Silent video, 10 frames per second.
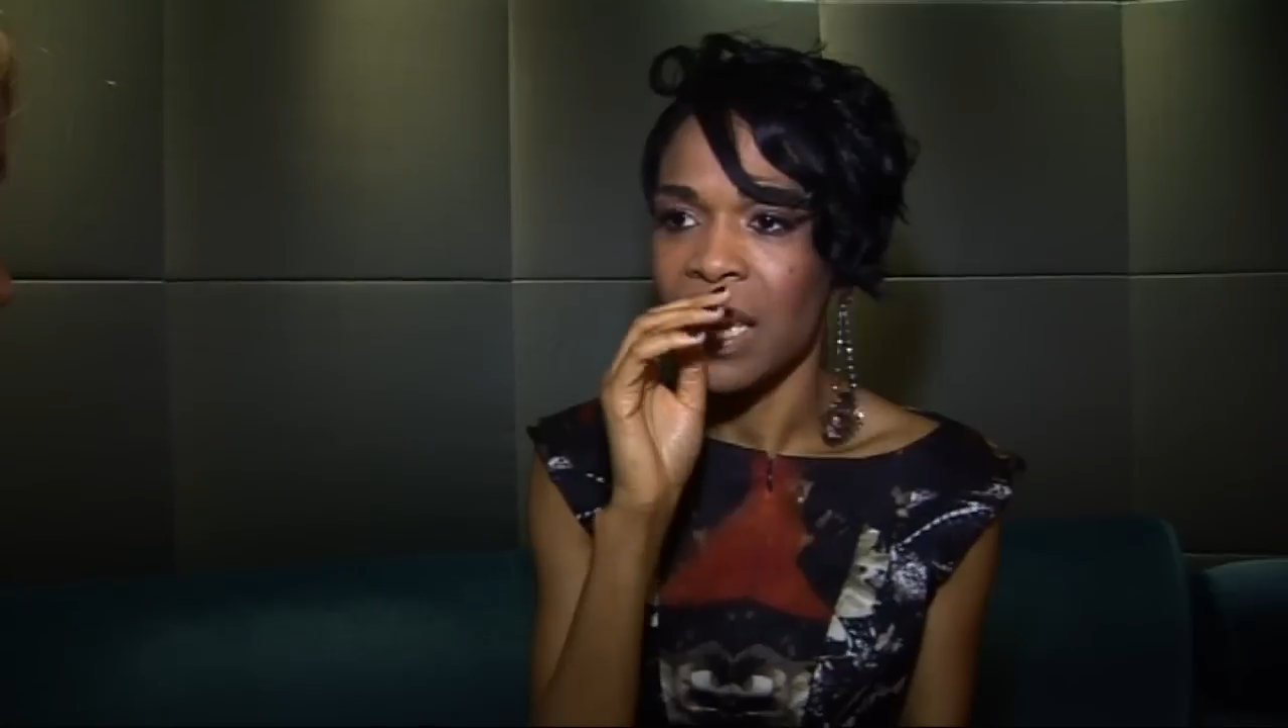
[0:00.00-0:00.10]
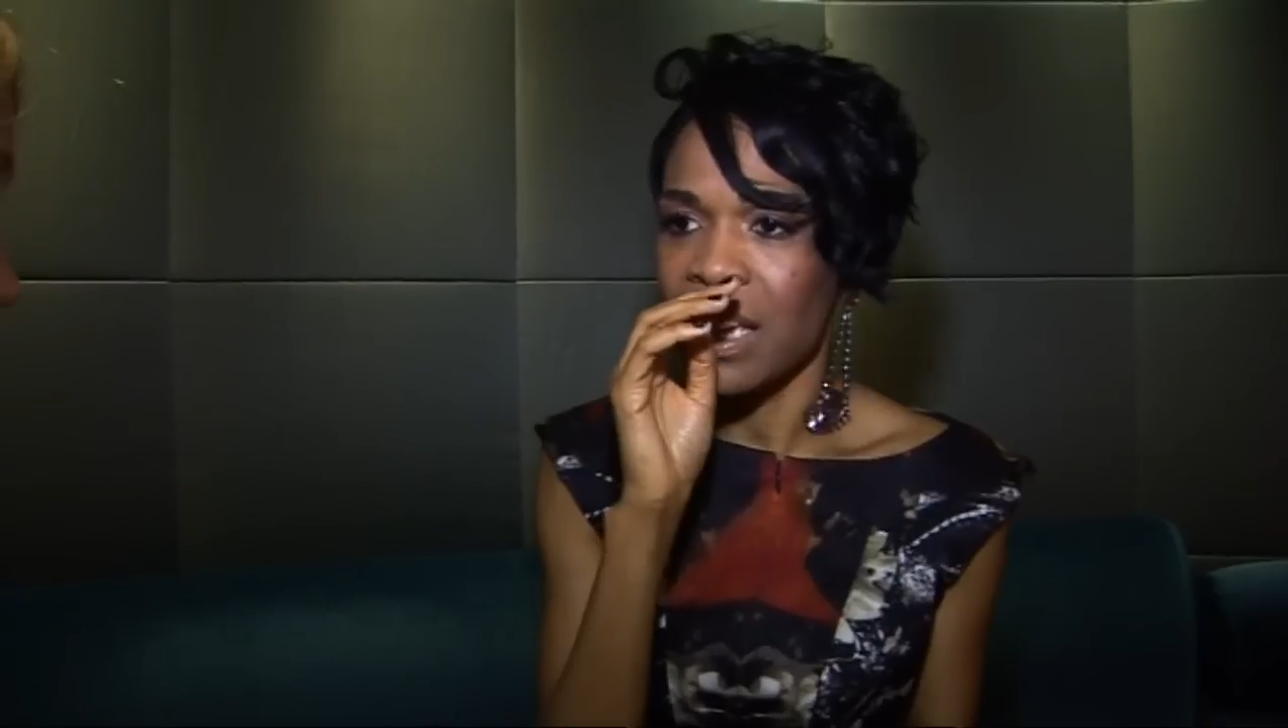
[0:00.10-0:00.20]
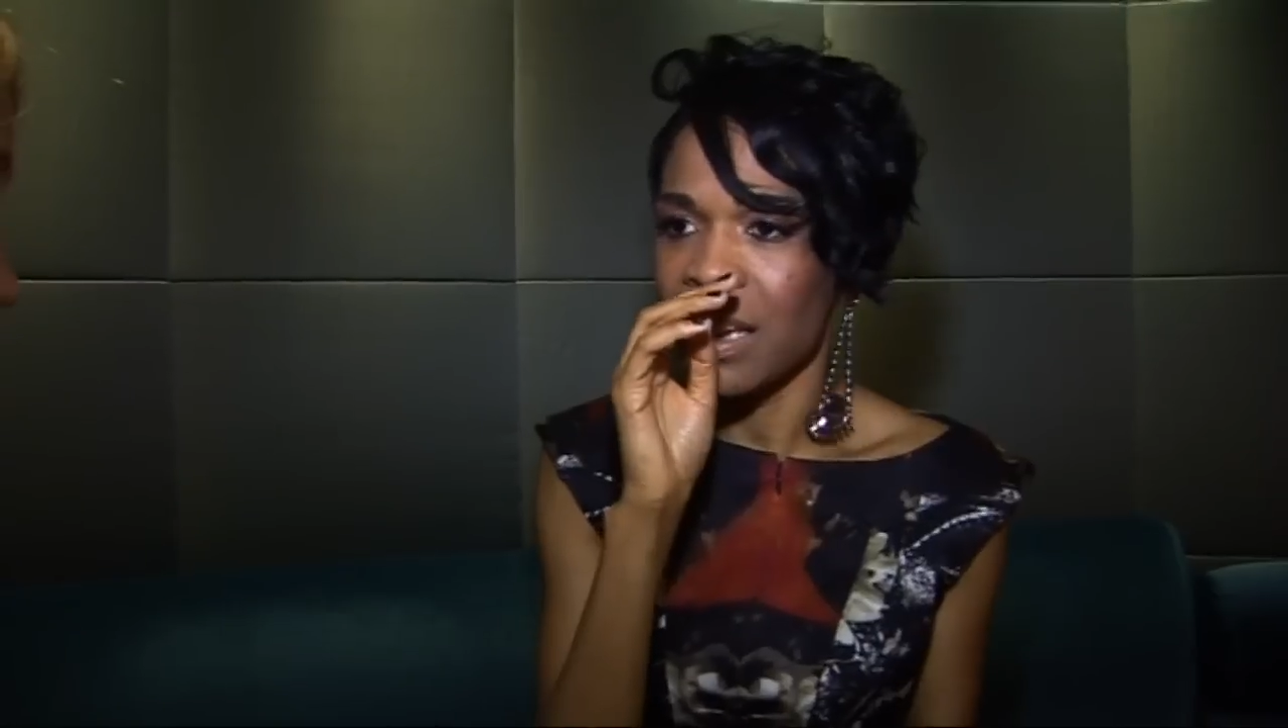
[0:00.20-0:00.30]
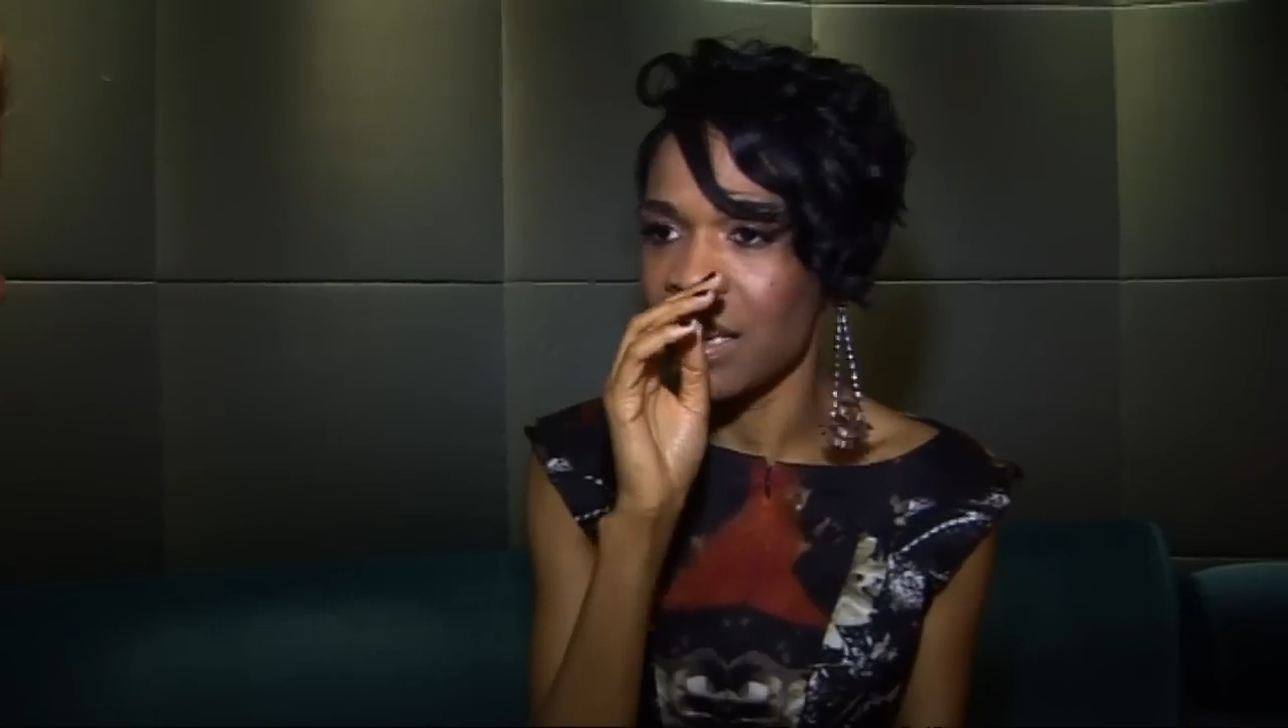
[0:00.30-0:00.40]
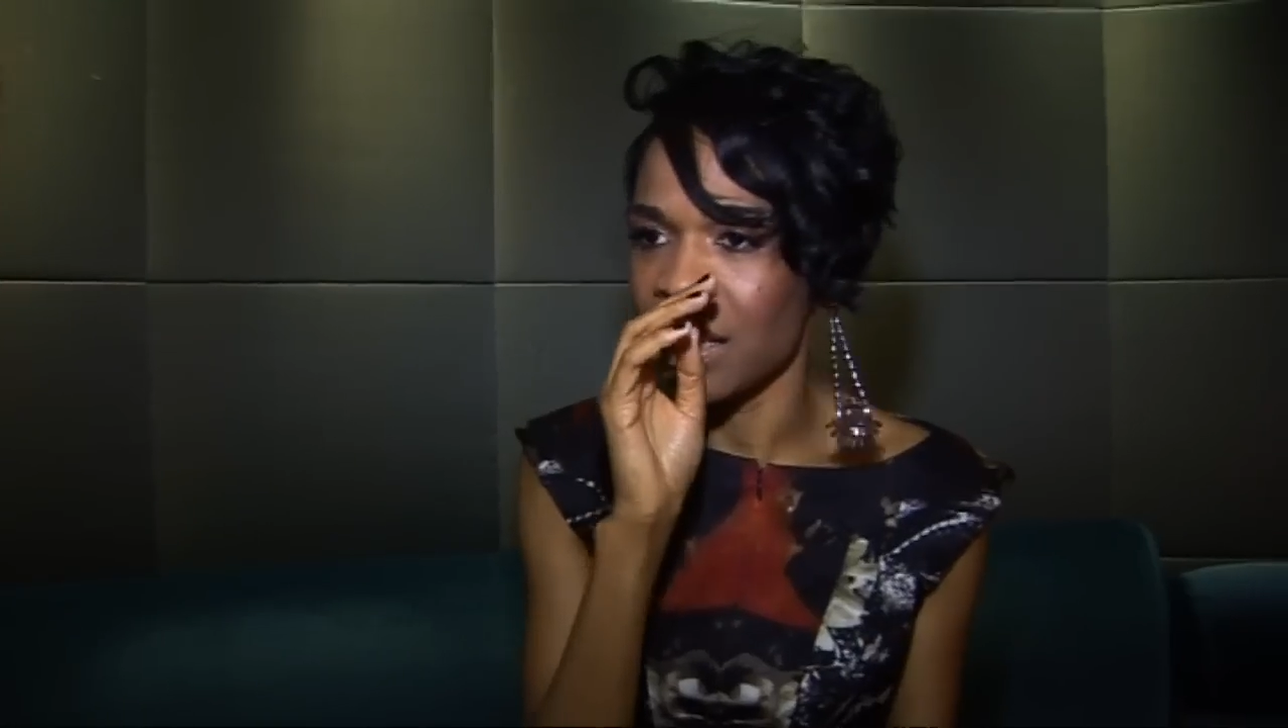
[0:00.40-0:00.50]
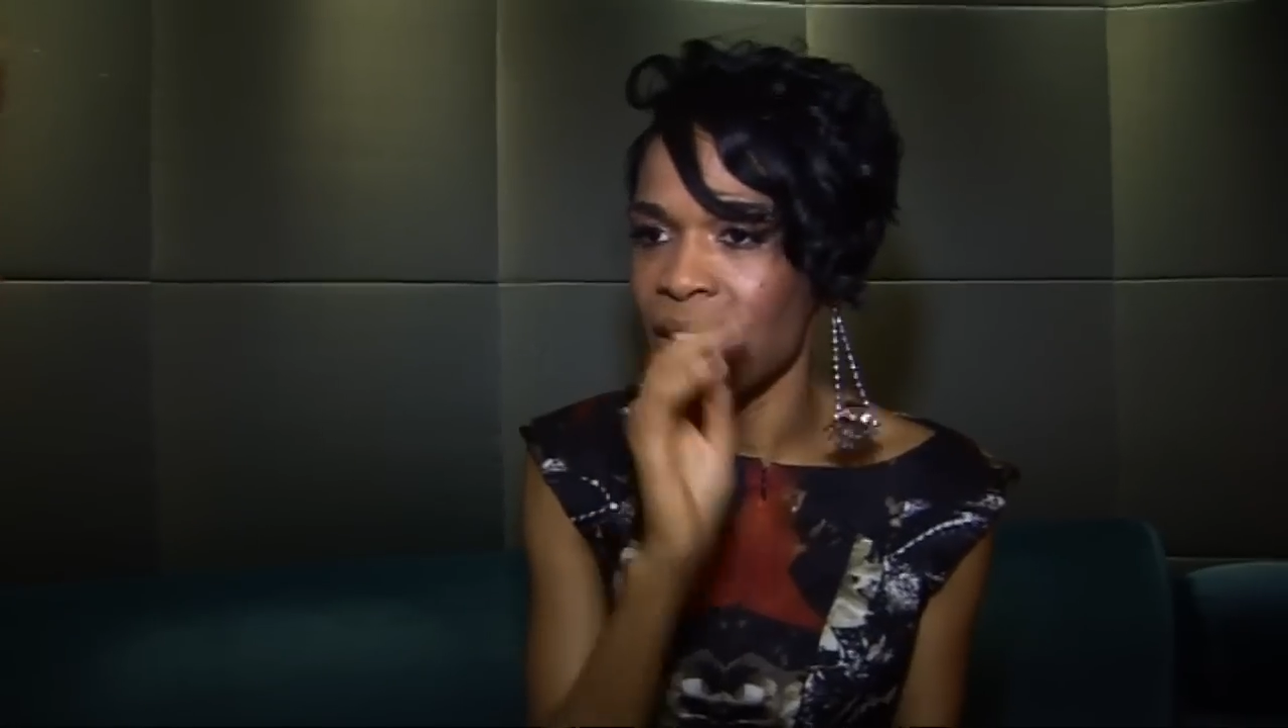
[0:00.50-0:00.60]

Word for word: getting the